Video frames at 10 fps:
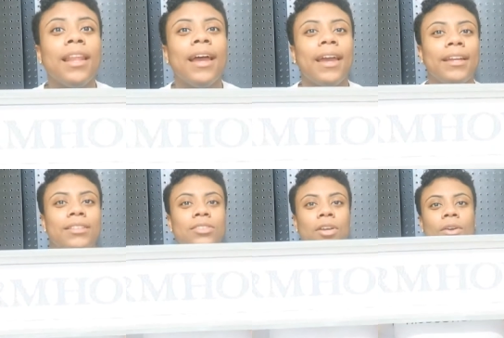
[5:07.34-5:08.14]

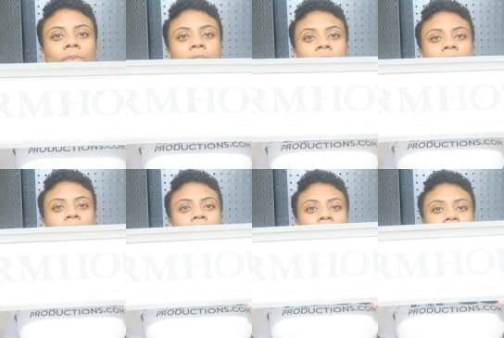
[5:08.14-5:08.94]
light, so you
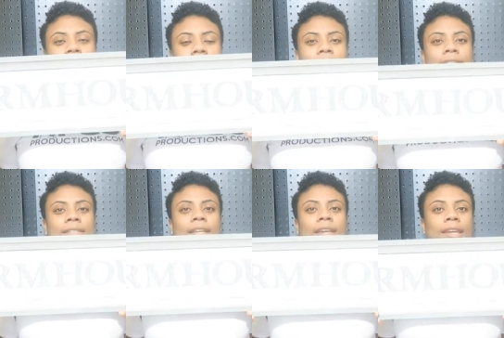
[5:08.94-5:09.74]
can't really
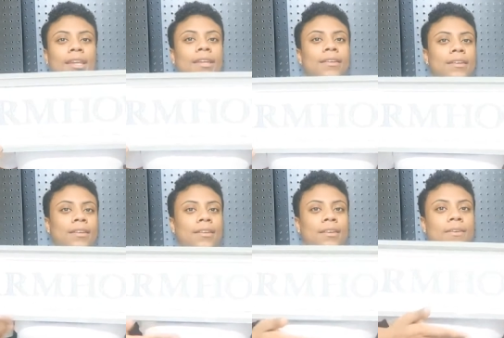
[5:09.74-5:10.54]
see
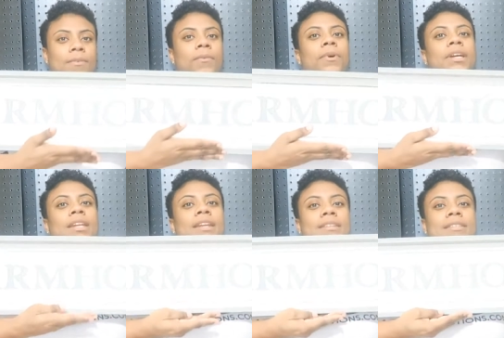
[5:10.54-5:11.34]

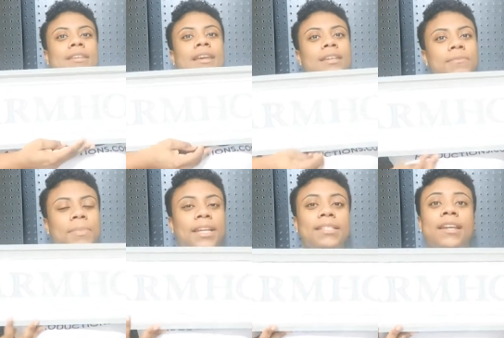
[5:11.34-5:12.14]
what it says.
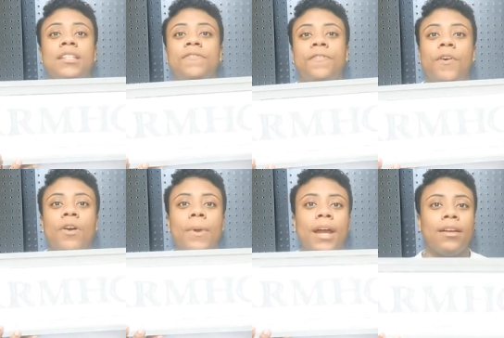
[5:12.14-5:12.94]
But it says
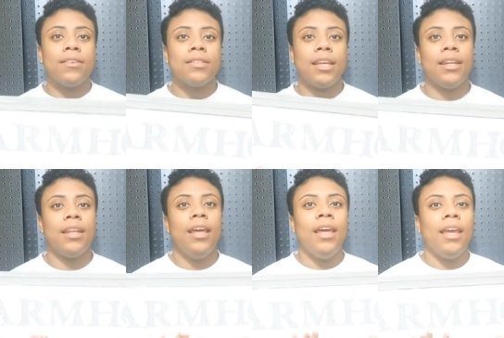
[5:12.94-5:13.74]
farmhouse
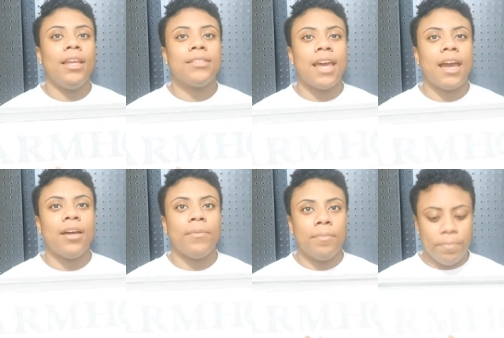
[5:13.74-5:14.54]
and it's like
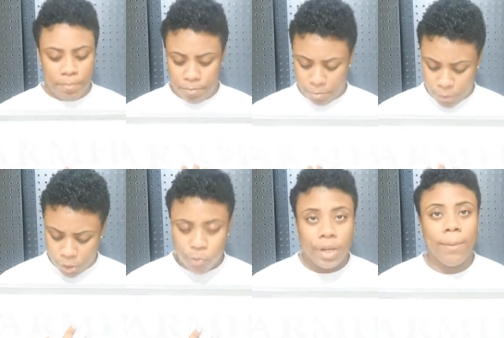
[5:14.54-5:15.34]
a
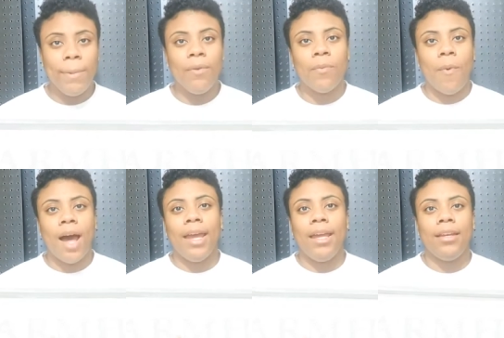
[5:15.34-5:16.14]
creamy
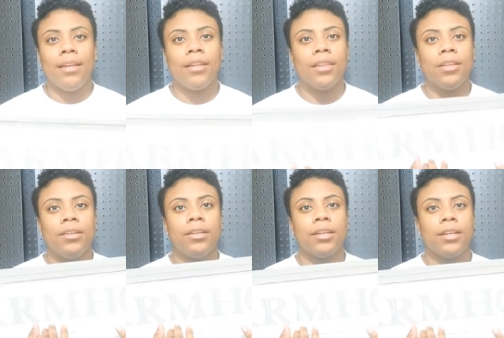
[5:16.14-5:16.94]
white
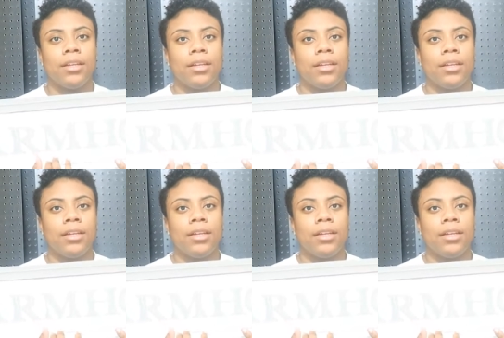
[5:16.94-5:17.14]
look